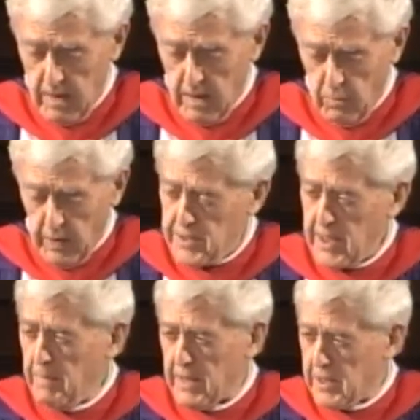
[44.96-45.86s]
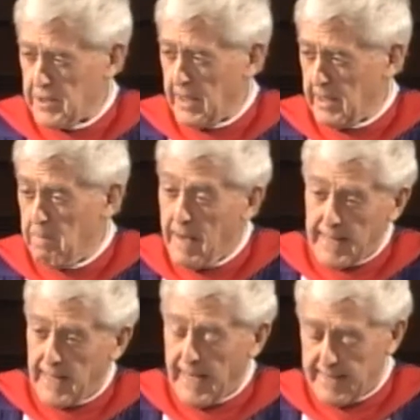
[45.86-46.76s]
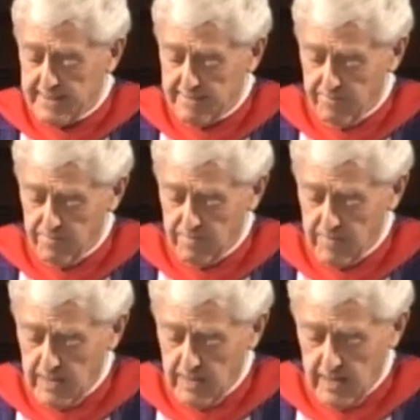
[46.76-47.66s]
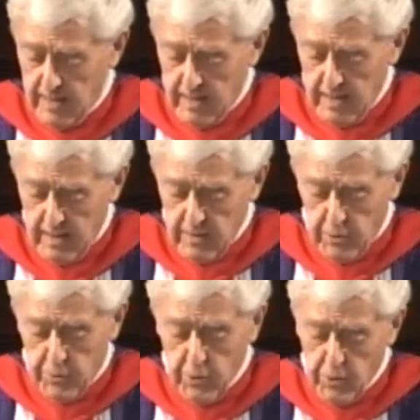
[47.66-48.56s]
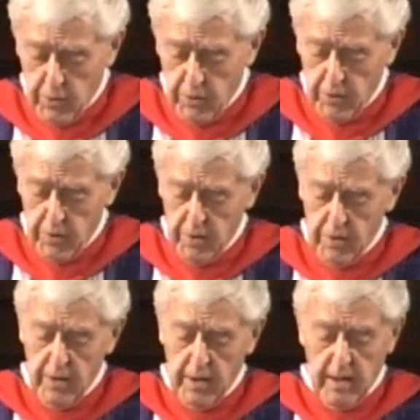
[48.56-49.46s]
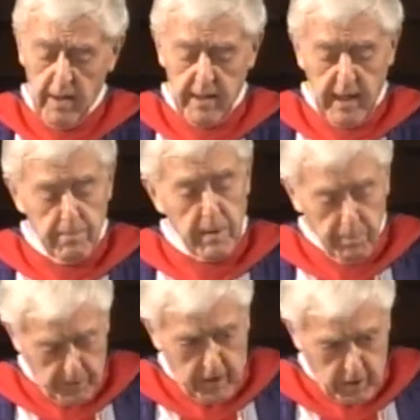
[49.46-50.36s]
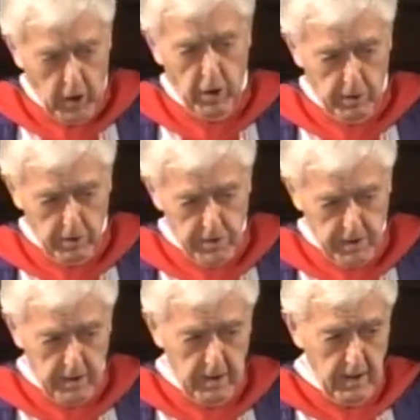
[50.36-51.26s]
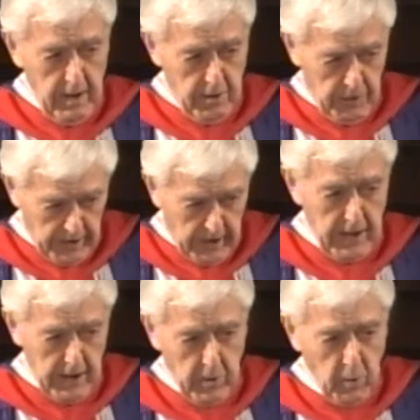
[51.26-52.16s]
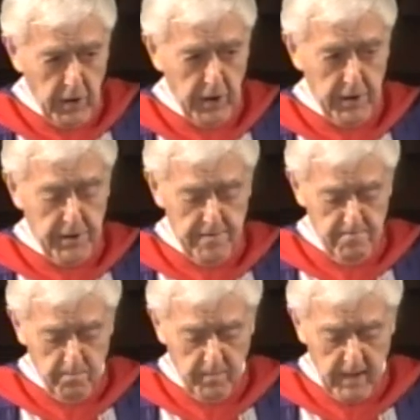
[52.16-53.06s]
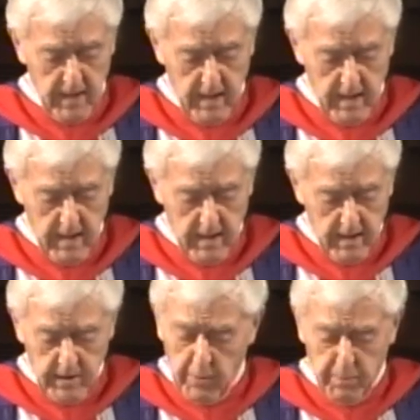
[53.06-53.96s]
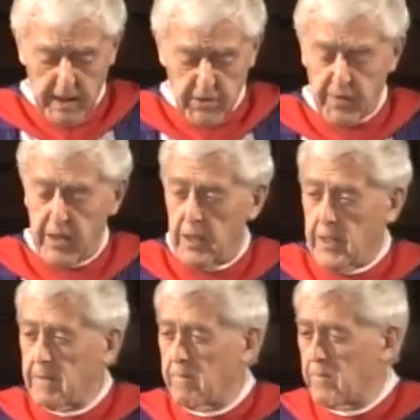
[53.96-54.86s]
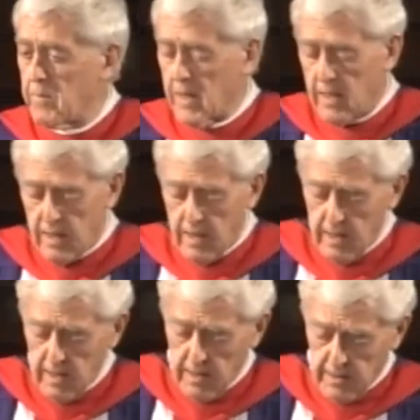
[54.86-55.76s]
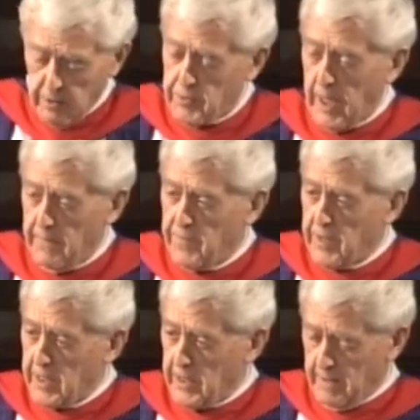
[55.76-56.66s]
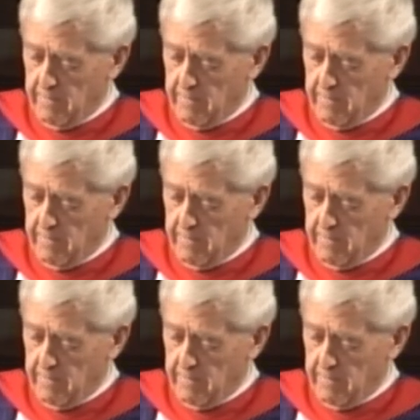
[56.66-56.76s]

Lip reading: When someone has done a bad act, the door can be closed to the healing word. No place for healing, no time for healing.